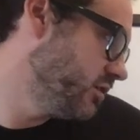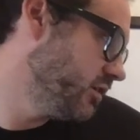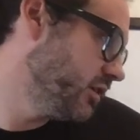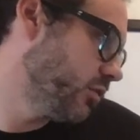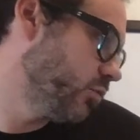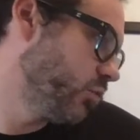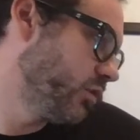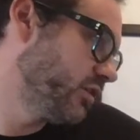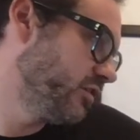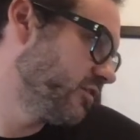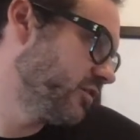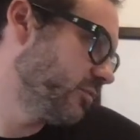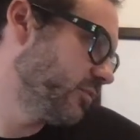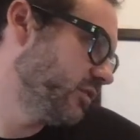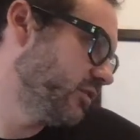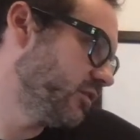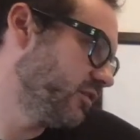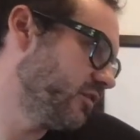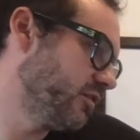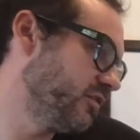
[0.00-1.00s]
Yeah, what is something
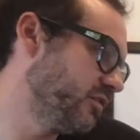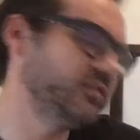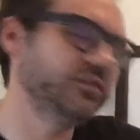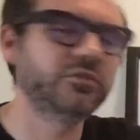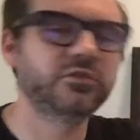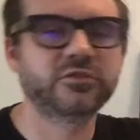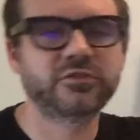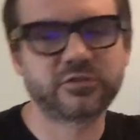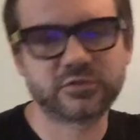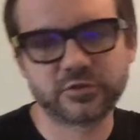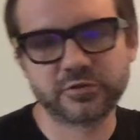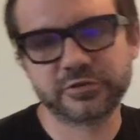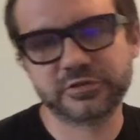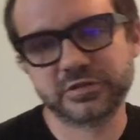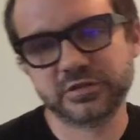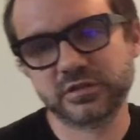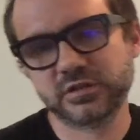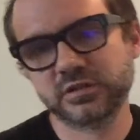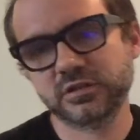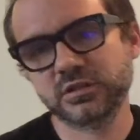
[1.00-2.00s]
that's still
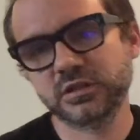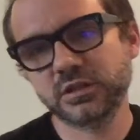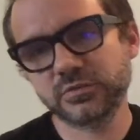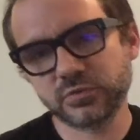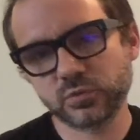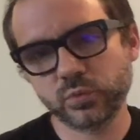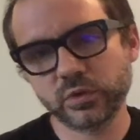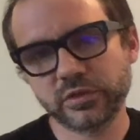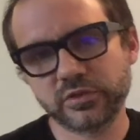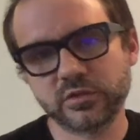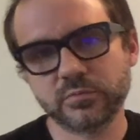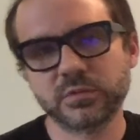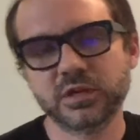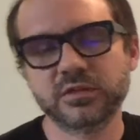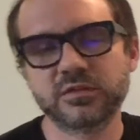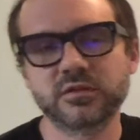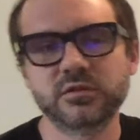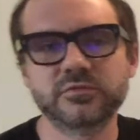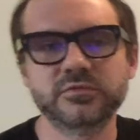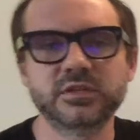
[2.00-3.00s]
certain, even with the
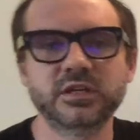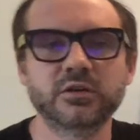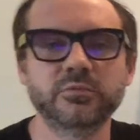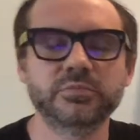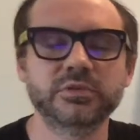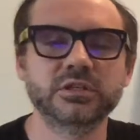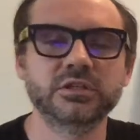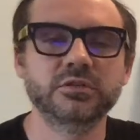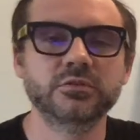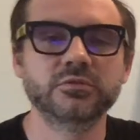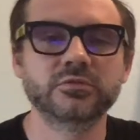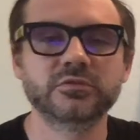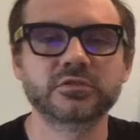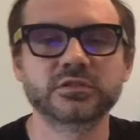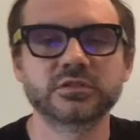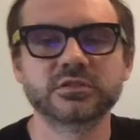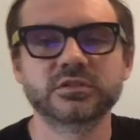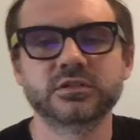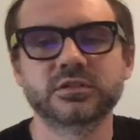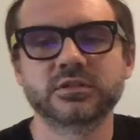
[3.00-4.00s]
method of doubt being used?
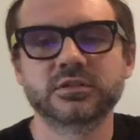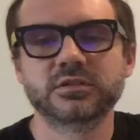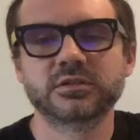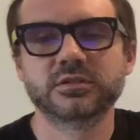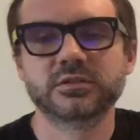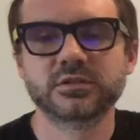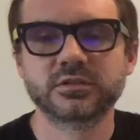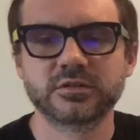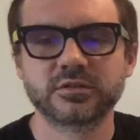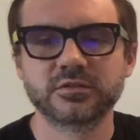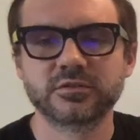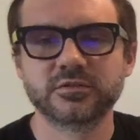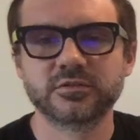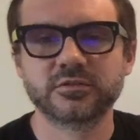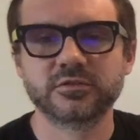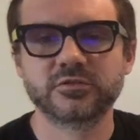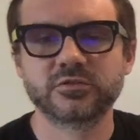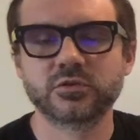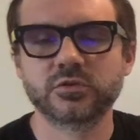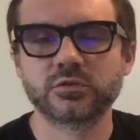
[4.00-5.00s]

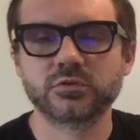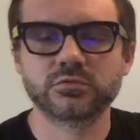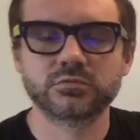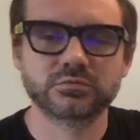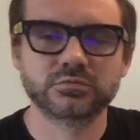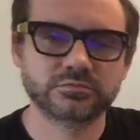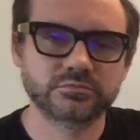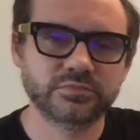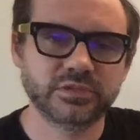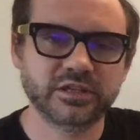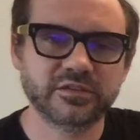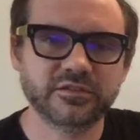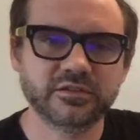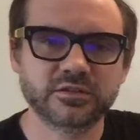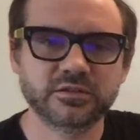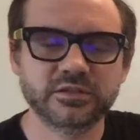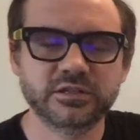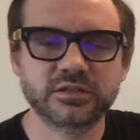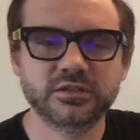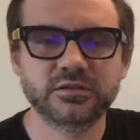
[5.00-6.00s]
So
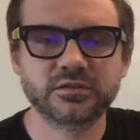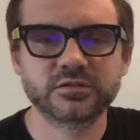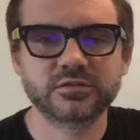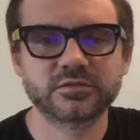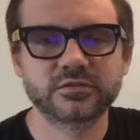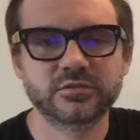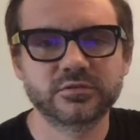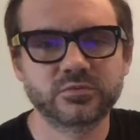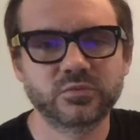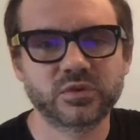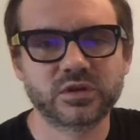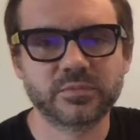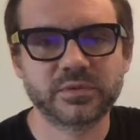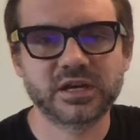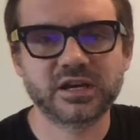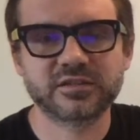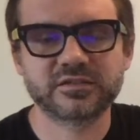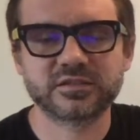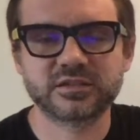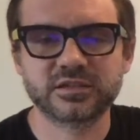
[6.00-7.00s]
basically, what I'm
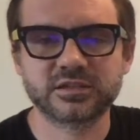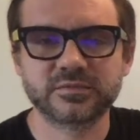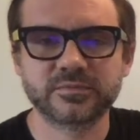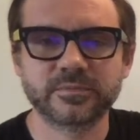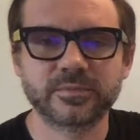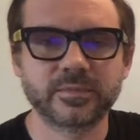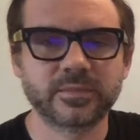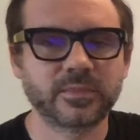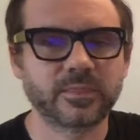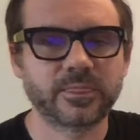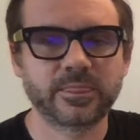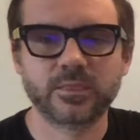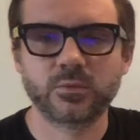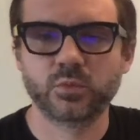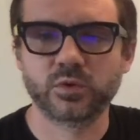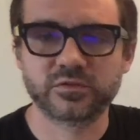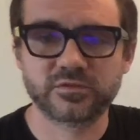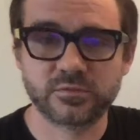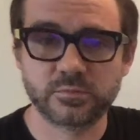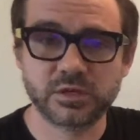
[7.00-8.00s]
asking
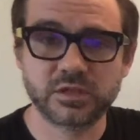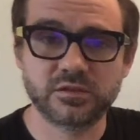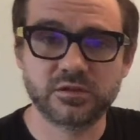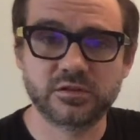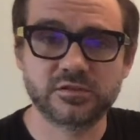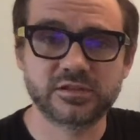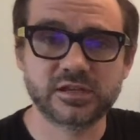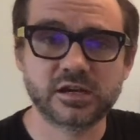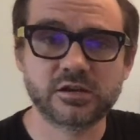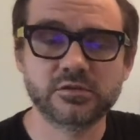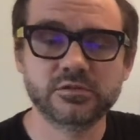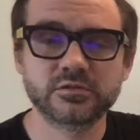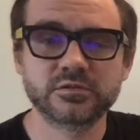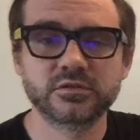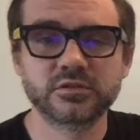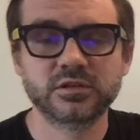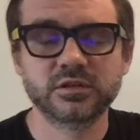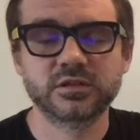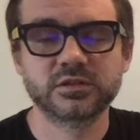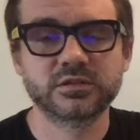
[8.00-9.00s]
what's the method of doubt?
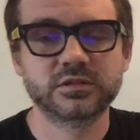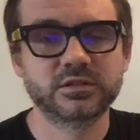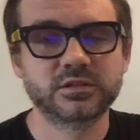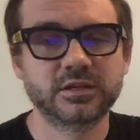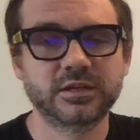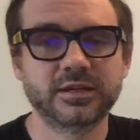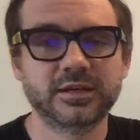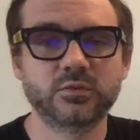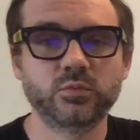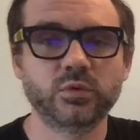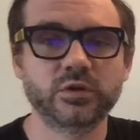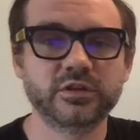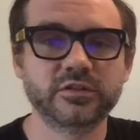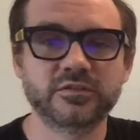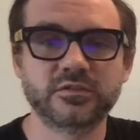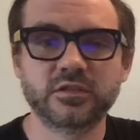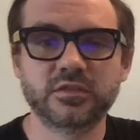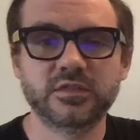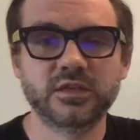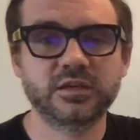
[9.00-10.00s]
And what is
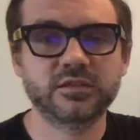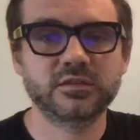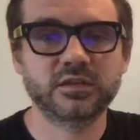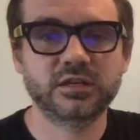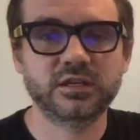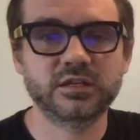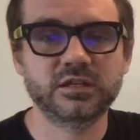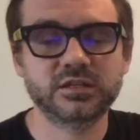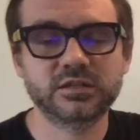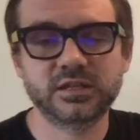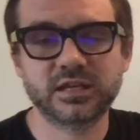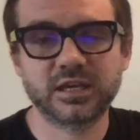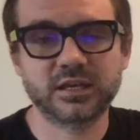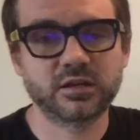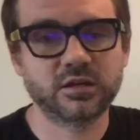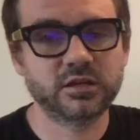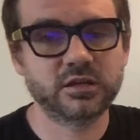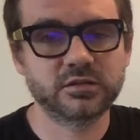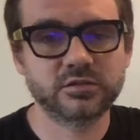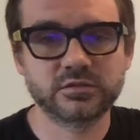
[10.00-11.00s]
the thing that it
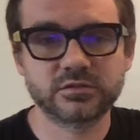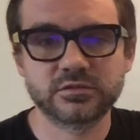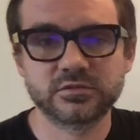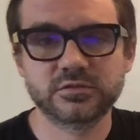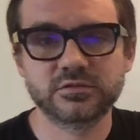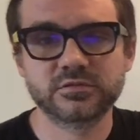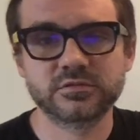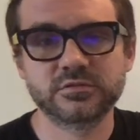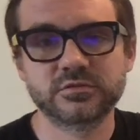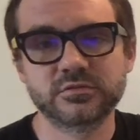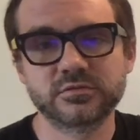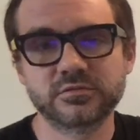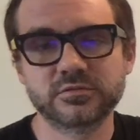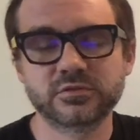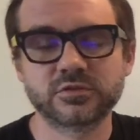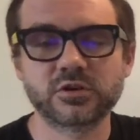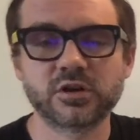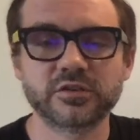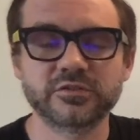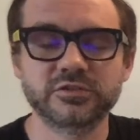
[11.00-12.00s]
cannot
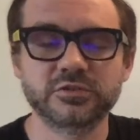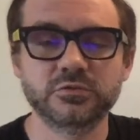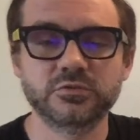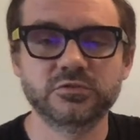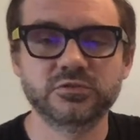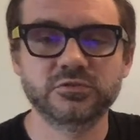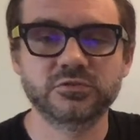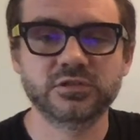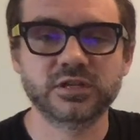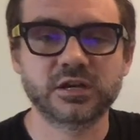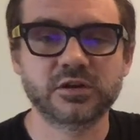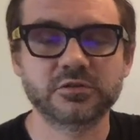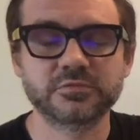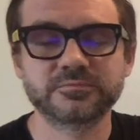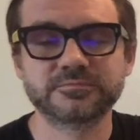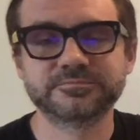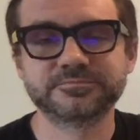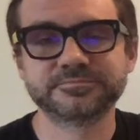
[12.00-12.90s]
cause you to doubt?